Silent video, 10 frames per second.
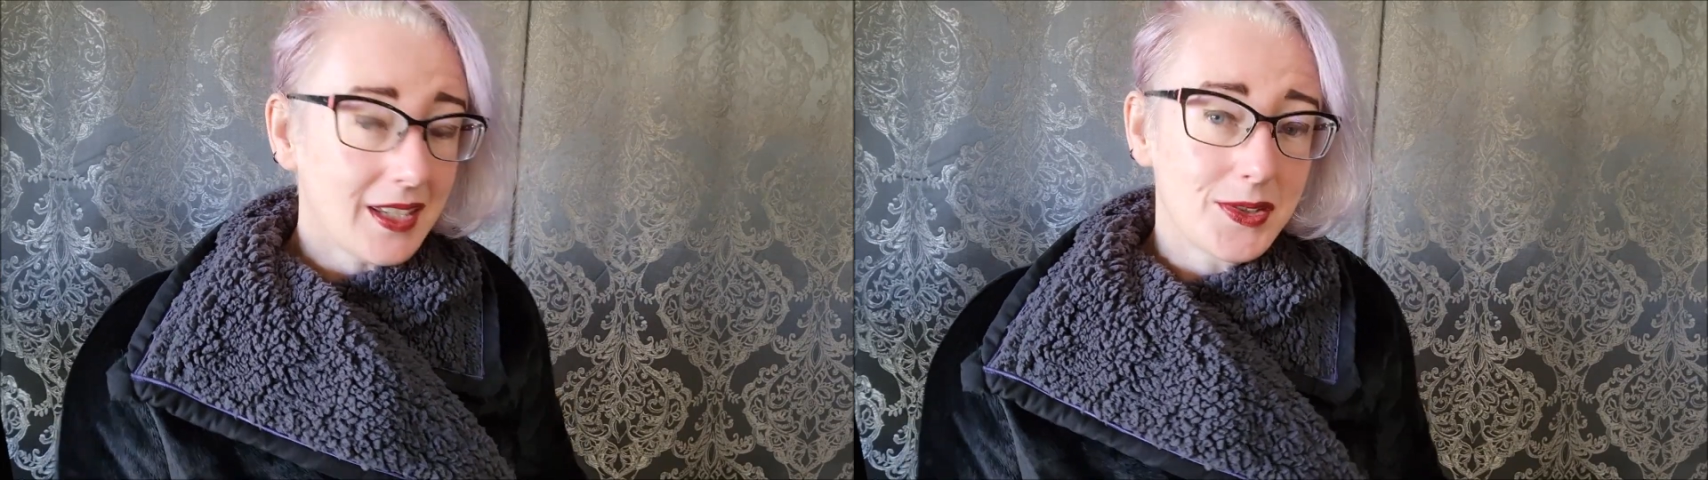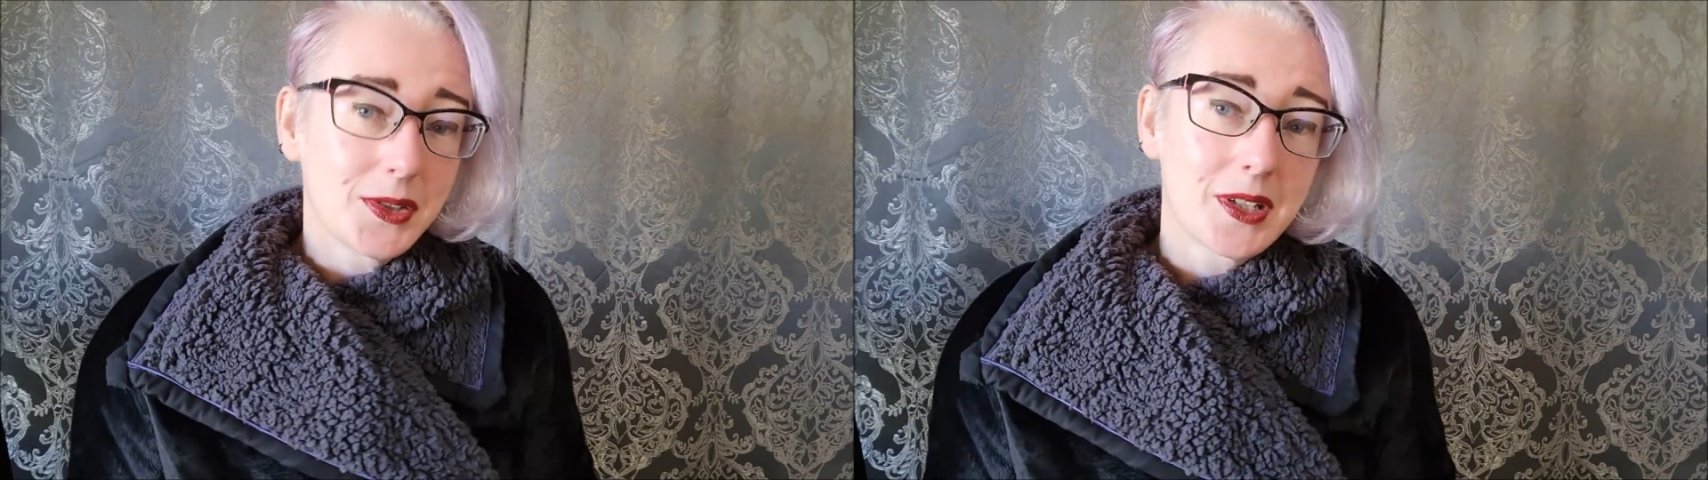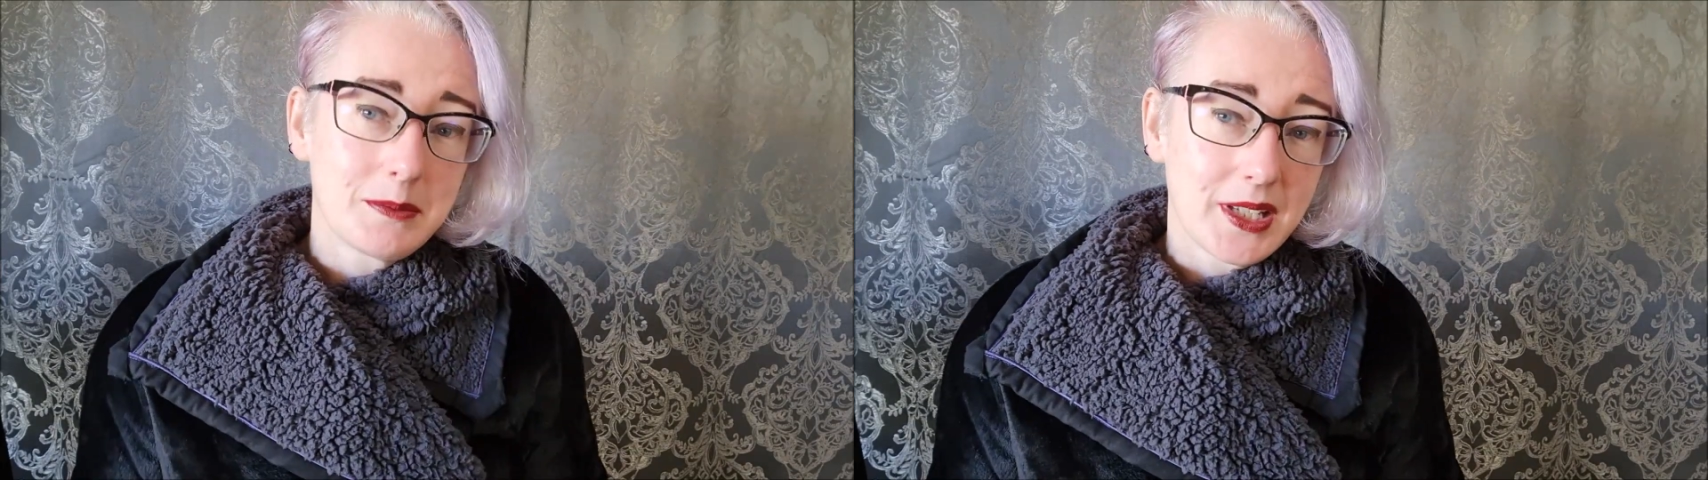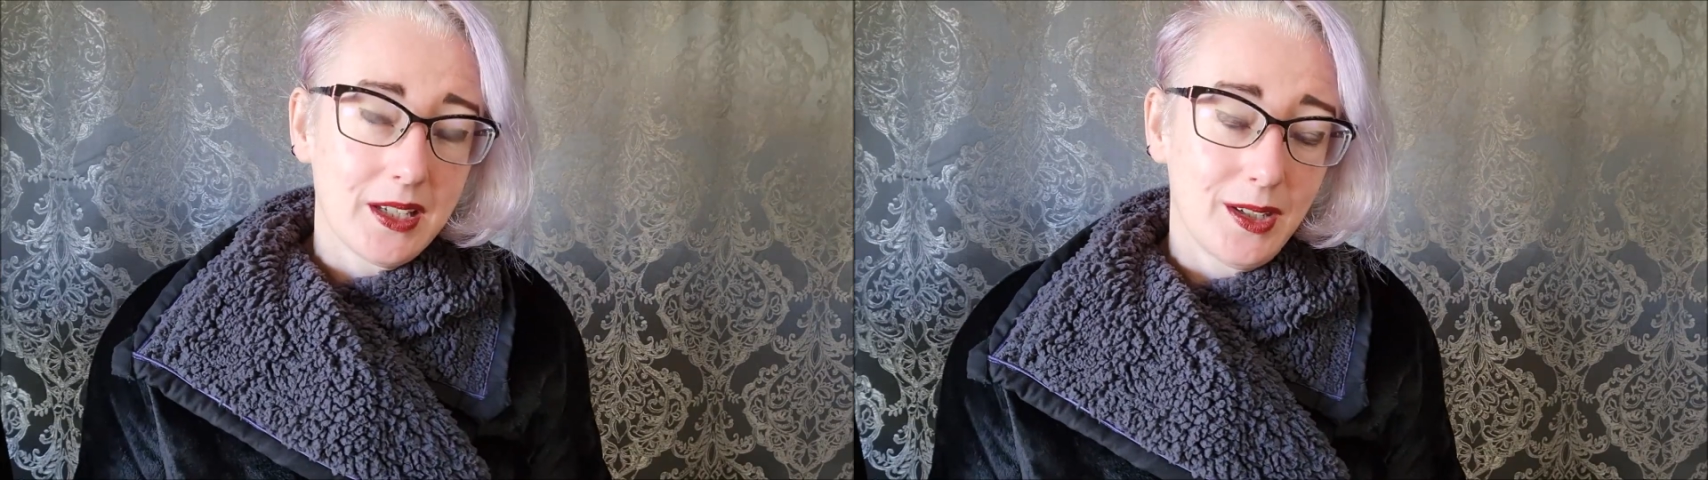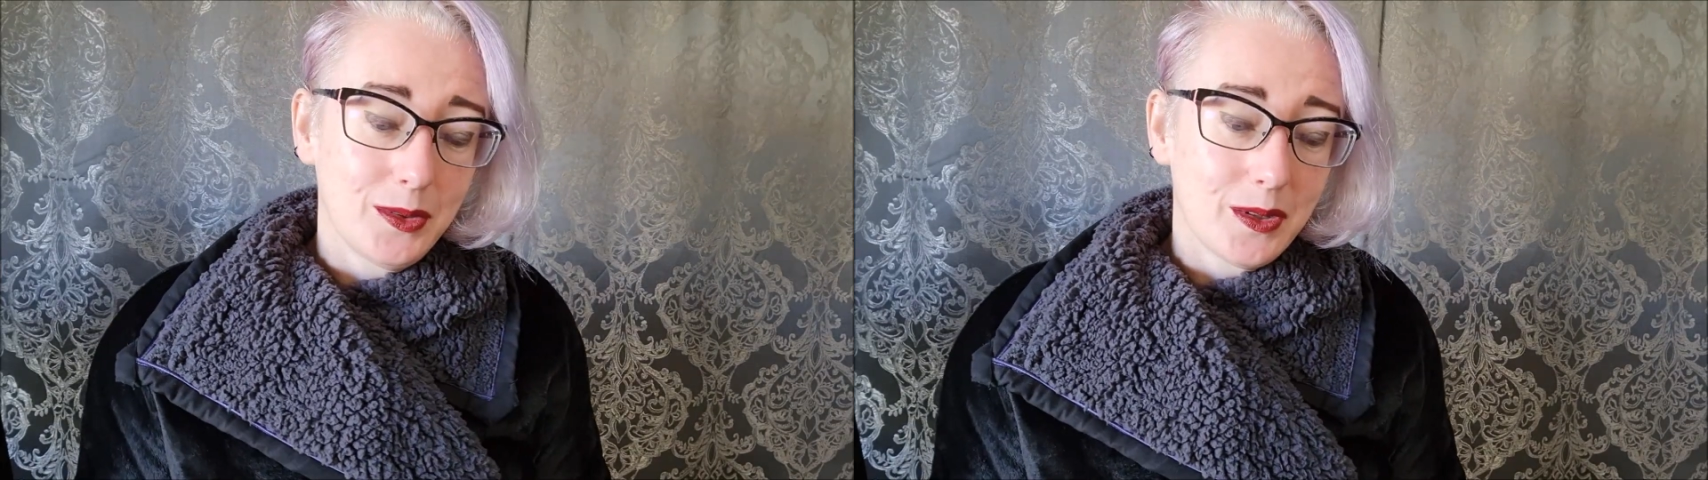So come
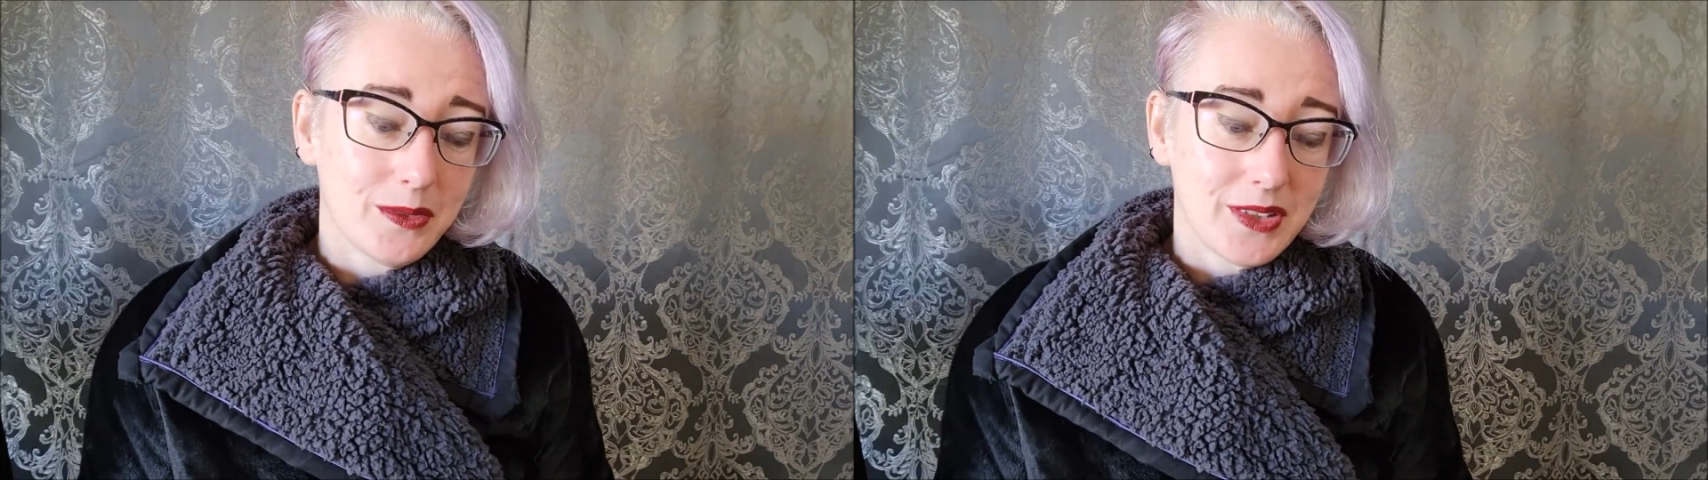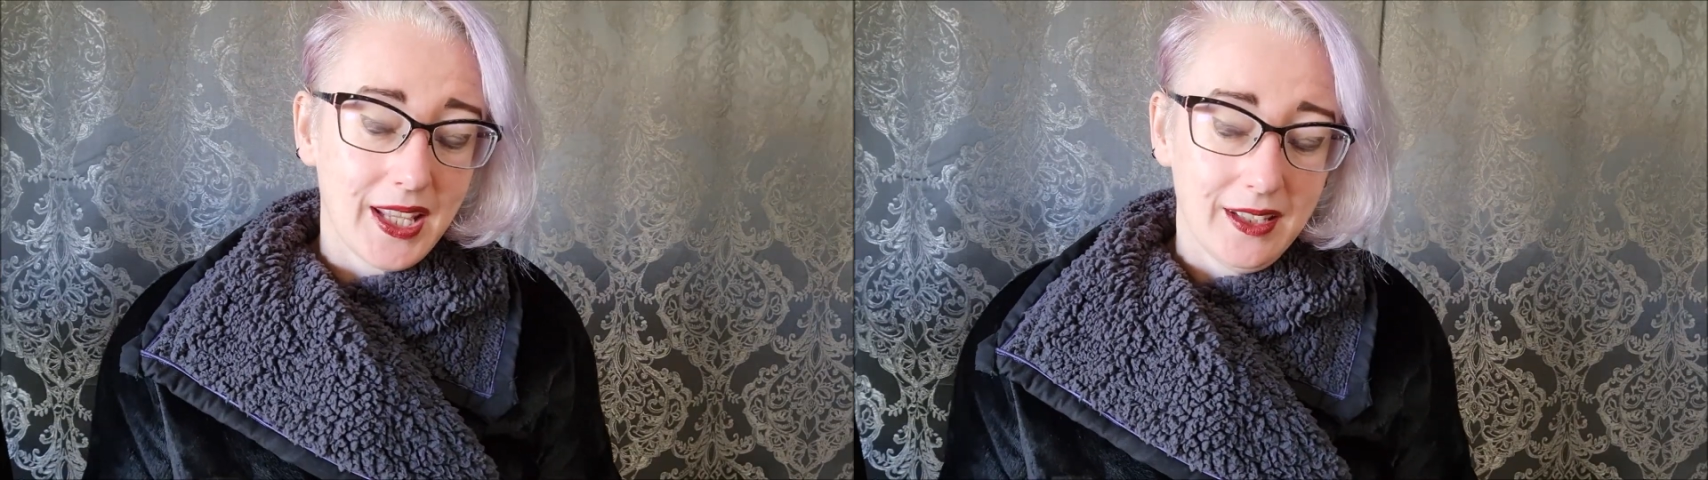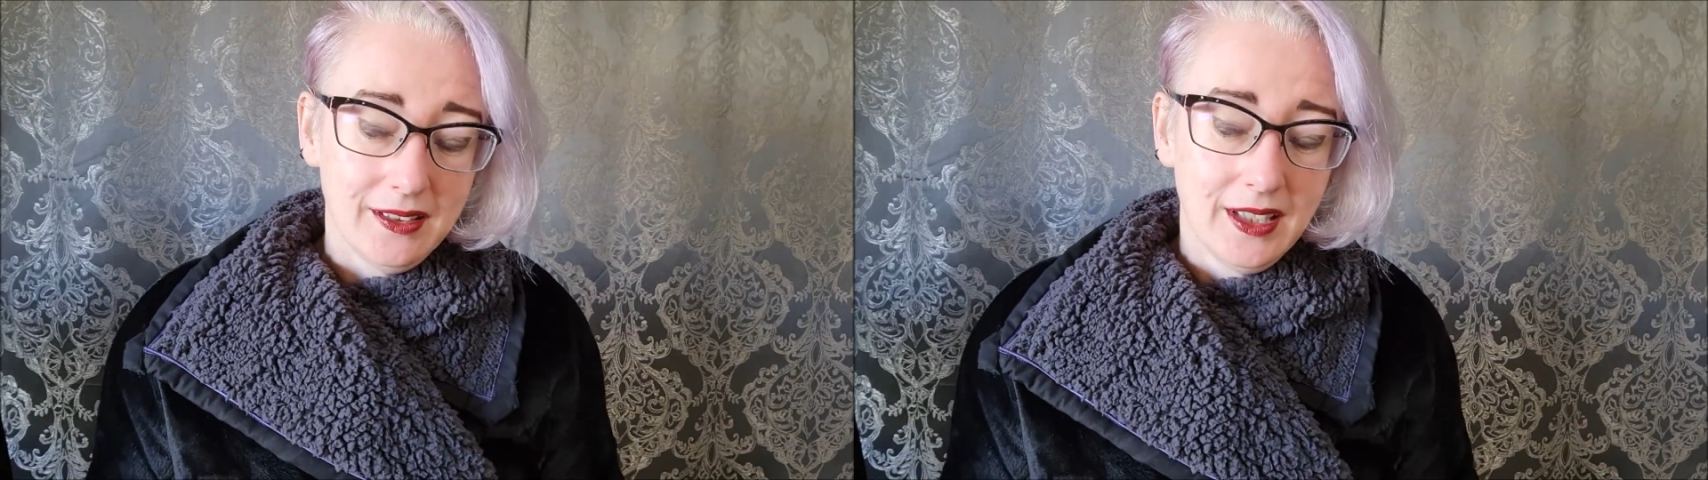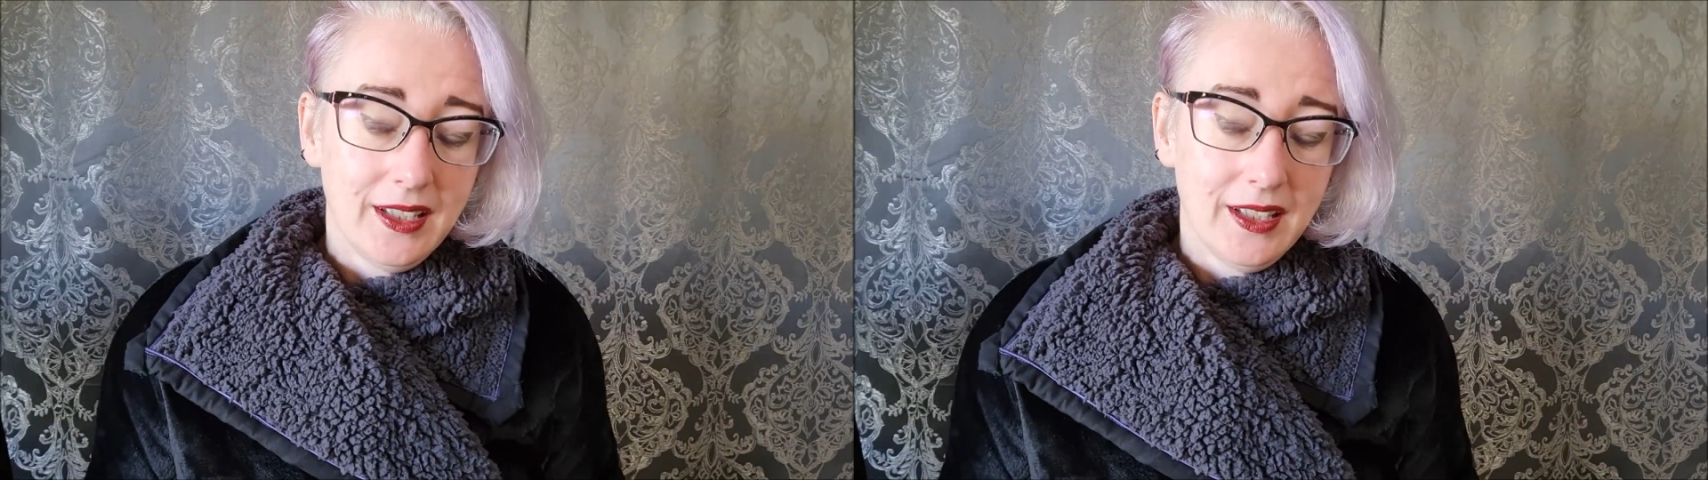say hello over there.